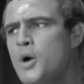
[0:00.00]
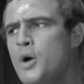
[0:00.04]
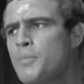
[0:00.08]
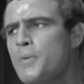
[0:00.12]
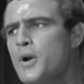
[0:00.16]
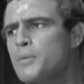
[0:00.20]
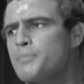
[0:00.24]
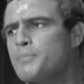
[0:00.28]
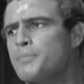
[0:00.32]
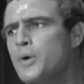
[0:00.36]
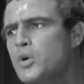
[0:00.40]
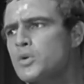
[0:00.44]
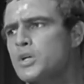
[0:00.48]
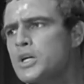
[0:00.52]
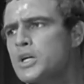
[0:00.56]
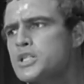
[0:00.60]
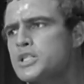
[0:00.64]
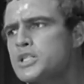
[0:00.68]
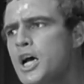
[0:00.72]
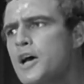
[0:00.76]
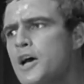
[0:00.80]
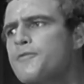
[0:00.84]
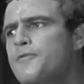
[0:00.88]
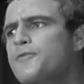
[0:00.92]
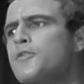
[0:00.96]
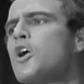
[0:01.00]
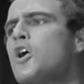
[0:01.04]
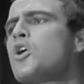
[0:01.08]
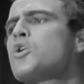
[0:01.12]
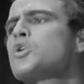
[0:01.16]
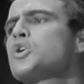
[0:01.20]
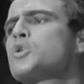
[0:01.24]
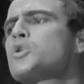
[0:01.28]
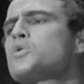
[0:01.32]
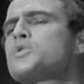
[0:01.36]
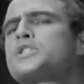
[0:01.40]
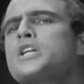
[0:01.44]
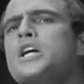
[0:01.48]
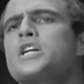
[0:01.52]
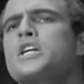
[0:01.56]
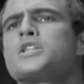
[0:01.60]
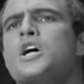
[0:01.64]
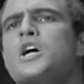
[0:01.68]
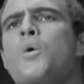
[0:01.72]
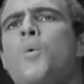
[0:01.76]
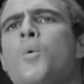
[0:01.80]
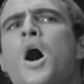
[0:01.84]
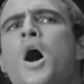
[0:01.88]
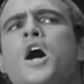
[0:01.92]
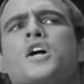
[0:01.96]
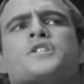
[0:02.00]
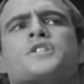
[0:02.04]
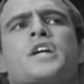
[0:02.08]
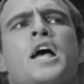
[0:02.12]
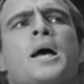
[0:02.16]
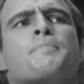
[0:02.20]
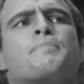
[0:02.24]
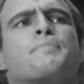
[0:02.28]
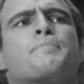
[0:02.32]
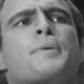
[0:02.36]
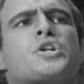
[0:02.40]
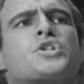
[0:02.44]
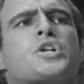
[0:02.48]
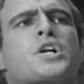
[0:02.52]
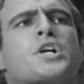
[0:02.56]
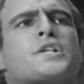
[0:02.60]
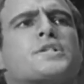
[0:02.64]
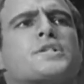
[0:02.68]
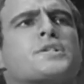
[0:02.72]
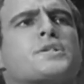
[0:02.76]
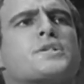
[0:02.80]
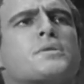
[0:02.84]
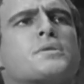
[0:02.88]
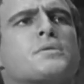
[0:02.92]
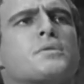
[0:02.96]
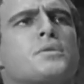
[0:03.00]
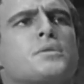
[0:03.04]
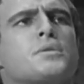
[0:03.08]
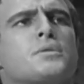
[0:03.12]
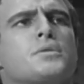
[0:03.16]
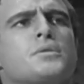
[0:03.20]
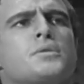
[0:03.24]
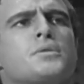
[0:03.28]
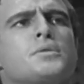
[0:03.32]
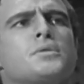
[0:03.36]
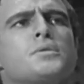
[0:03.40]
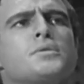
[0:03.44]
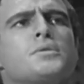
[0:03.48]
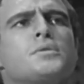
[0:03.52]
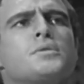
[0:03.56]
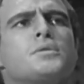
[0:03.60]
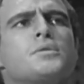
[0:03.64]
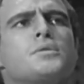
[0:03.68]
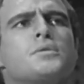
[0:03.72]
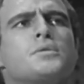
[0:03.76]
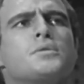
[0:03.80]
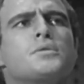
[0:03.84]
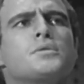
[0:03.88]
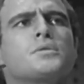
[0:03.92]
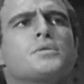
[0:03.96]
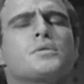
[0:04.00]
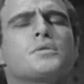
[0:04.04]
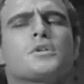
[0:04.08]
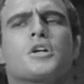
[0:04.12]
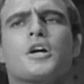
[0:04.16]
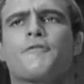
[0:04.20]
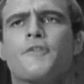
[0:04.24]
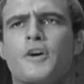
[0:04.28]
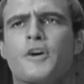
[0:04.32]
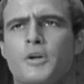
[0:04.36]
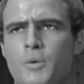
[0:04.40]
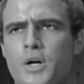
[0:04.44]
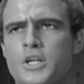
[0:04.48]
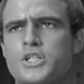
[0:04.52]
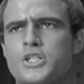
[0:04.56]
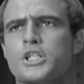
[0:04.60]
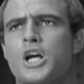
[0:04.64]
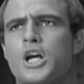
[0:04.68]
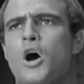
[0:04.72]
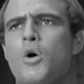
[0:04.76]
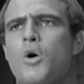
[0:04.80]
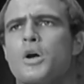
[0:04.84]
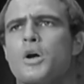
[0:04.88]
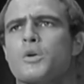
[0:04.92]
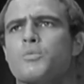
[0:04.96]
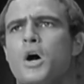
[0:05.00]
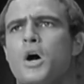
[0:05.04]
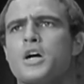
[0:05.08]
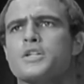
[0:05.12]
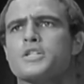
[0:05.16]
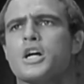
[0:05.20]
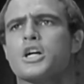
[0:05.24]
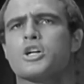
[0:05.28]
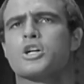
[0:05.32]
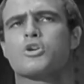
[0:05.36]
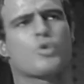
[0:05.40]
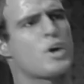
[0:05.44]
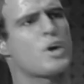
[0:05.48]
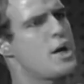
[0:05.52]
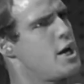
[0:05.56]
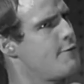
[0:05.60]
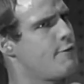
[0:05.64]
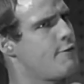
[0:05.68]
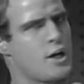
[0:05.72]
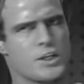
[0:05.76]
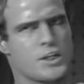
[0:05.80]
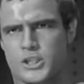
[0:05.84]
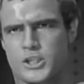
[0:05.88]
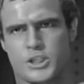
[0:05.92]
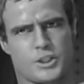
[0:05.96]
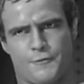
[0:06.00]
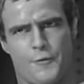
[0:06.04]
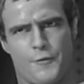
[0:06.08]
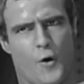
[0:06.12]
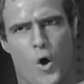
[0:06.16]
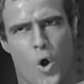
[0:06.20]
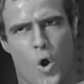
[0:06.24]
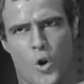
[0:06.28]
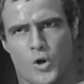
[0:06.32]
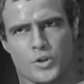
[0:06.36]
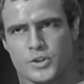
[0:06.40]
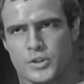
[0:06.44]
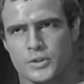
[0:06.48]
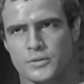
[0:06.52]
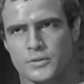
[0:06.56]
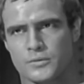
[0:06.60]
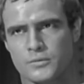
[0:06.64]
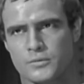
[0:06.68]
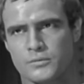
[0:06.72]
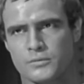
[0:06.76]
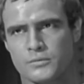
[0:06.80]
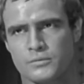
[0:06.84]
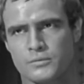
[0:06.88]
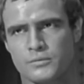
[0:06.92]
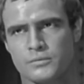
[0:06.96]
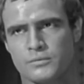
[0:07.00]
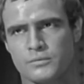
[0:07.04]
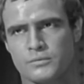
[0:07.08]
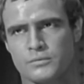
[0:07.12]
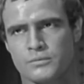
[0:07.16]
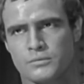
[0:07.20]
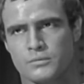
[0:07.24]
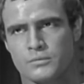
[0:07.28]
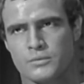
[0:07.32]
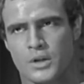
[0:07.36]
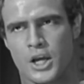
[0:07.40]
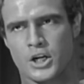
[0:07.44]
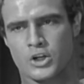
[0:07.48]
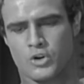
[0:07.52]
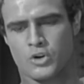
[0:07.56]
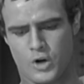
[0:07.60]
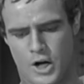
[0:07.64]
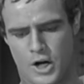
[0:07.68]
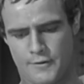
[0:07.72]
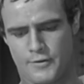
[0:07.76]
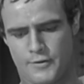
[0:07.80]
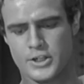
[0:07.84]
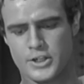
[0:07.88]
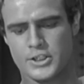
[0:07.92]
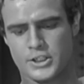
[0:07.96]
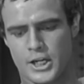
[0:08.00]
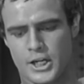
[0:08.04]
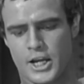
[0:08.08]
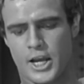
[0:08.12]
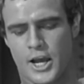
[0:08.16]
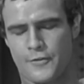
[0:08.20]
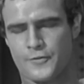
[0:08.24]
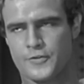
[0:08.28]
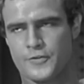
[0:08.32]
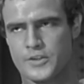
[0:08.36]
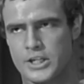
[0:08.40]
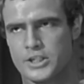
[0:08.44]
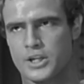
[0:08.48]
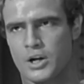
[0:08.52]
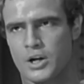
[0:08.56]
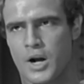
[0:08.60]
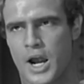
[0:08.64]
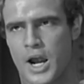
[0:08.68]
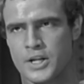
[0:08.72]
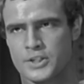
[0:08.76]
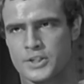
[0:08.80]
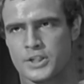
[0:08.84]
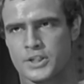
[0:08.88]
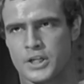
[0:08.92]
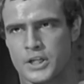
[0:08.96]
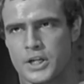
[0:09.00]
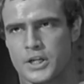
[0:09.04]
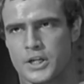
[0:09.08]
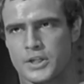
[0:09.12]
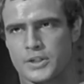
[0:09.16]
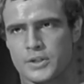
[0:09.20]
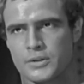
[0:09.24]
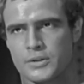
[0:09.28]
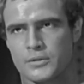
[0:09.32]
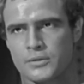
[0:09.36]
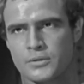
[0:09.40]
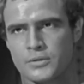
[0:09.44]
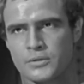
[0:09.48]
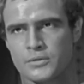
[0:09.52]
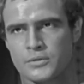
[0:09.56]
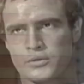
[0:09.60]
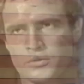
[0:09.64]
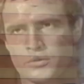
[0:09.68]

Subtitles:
The noble Brutus hath told you Caesar was ambitious. If it was so, it was a grievous fault. And grievously hath Caesar answered it.